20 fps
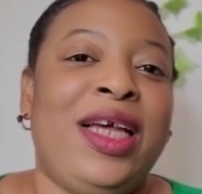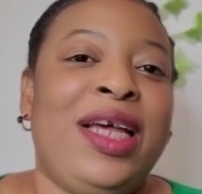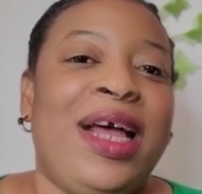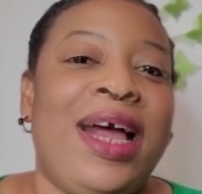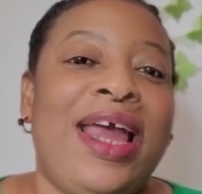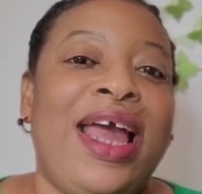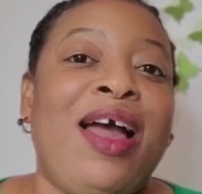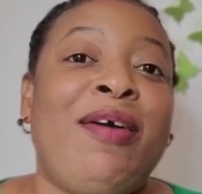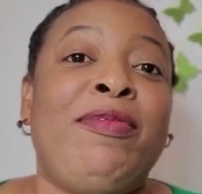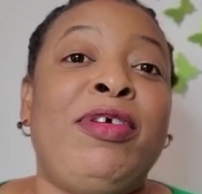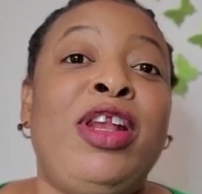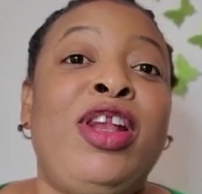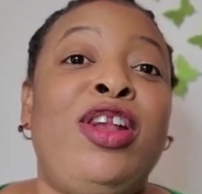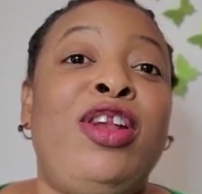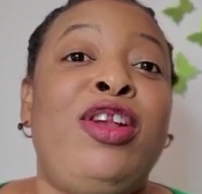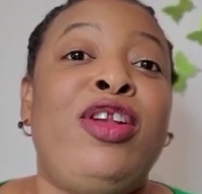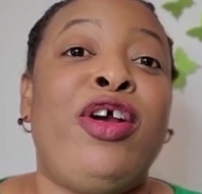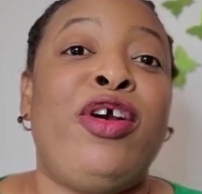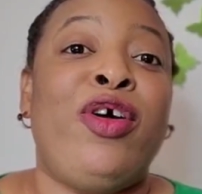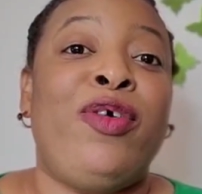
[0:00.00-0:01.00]
I have a
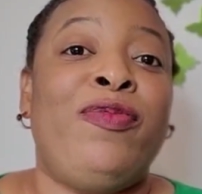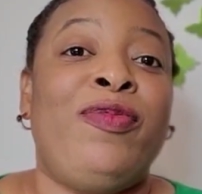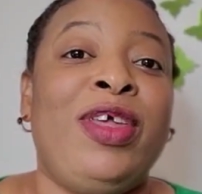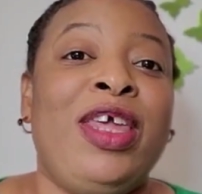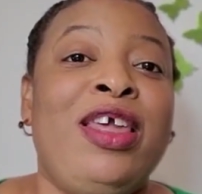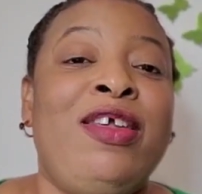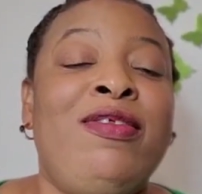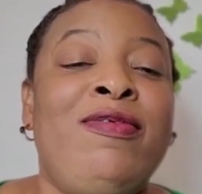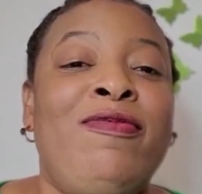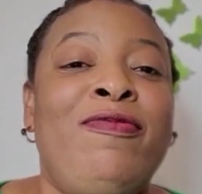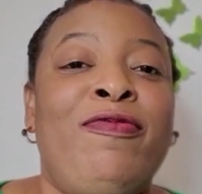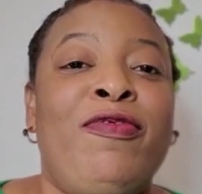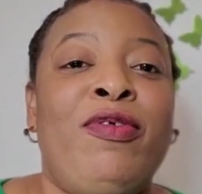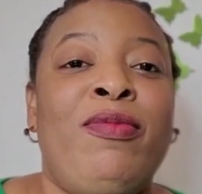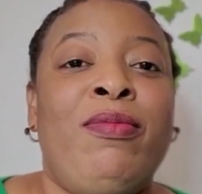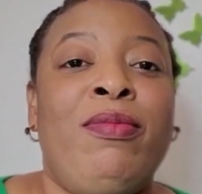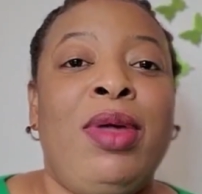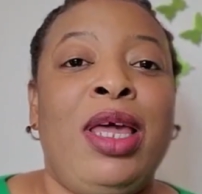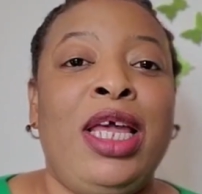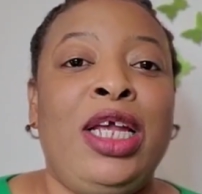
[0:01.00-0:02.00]
lot of
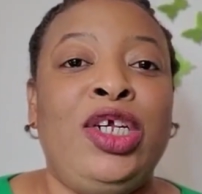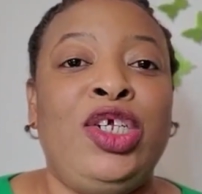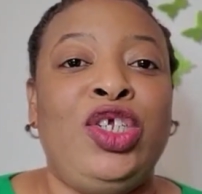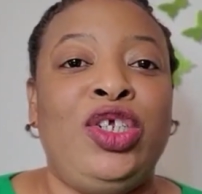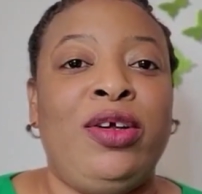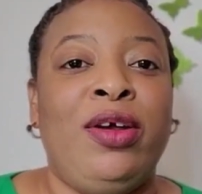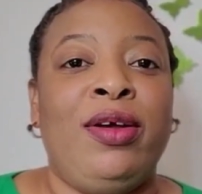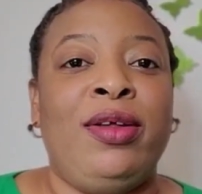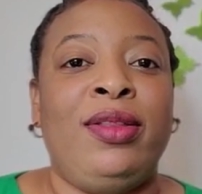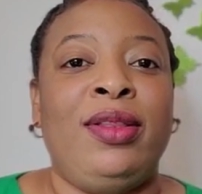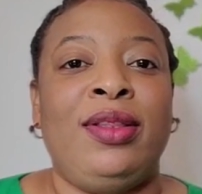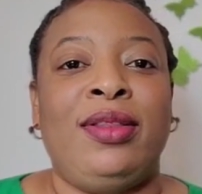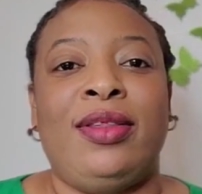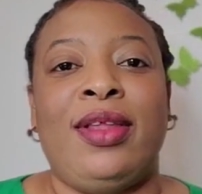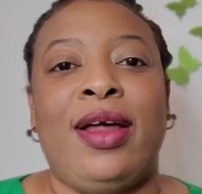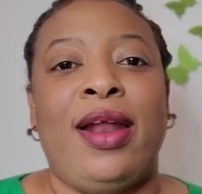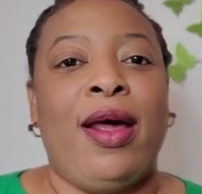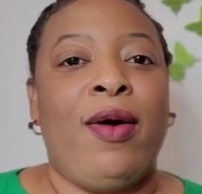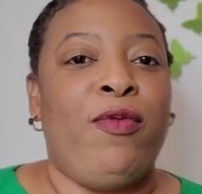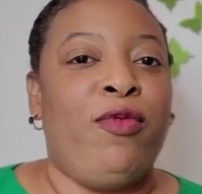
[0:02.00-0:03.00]
information
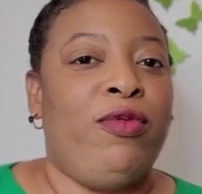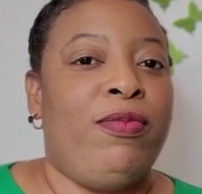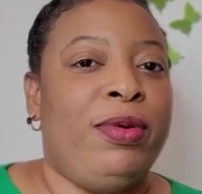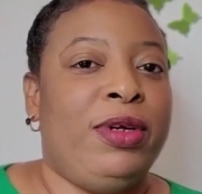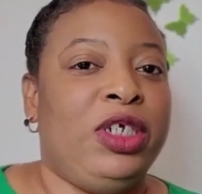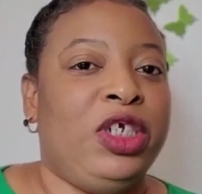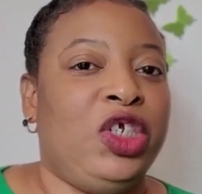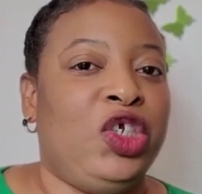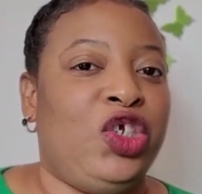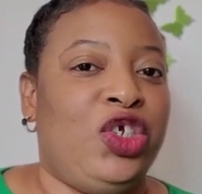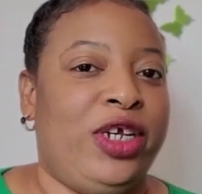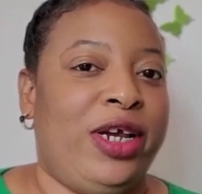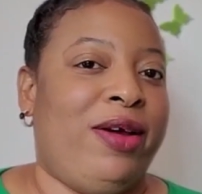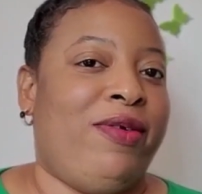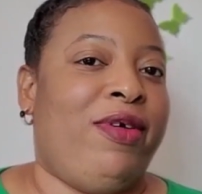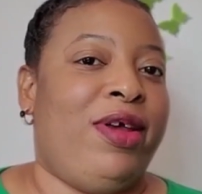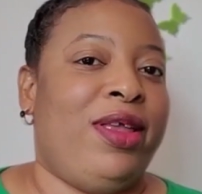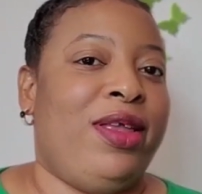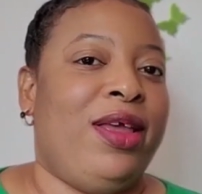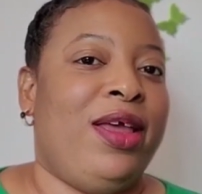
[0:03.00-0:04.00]
that I will be
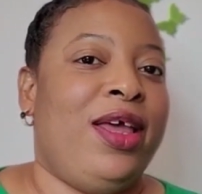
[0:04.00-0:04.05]
sharing.